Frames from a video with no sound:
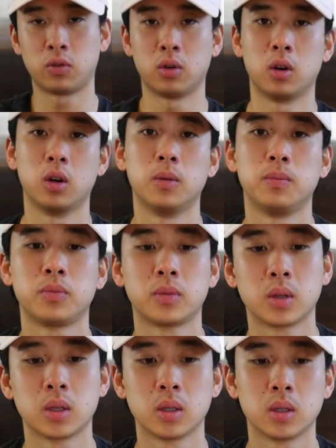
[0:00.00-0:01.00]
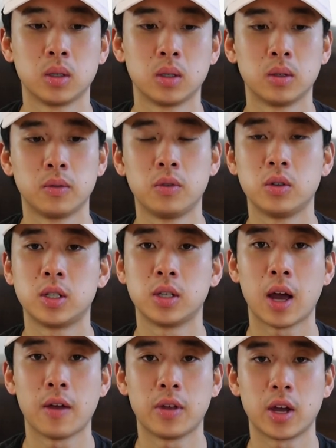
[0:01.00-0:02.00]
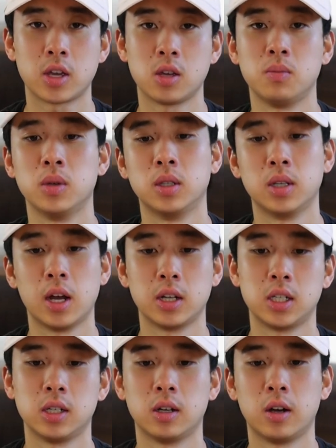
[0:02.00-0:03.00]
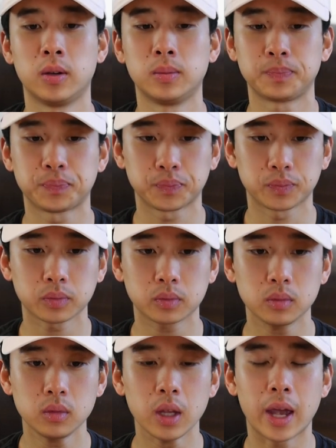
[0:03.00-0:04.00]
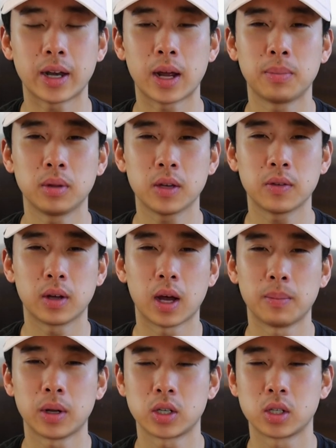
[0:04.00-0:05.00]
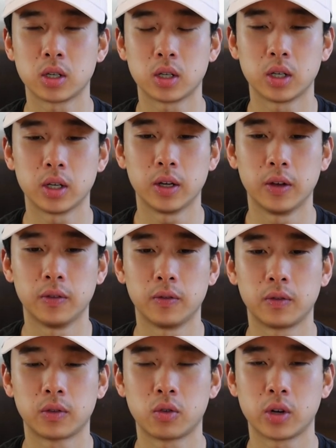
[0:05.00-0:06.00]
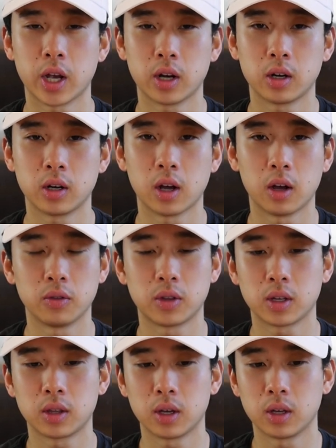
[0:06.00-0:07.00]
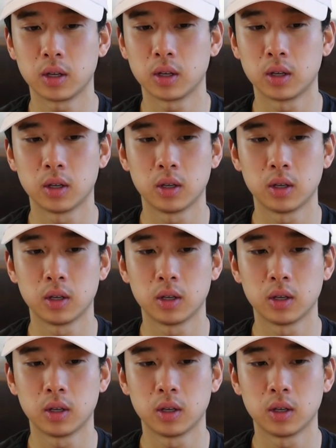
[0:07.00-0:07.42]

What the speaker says: for food to have that human touch, And I'm not sure if Recreator, I don't think they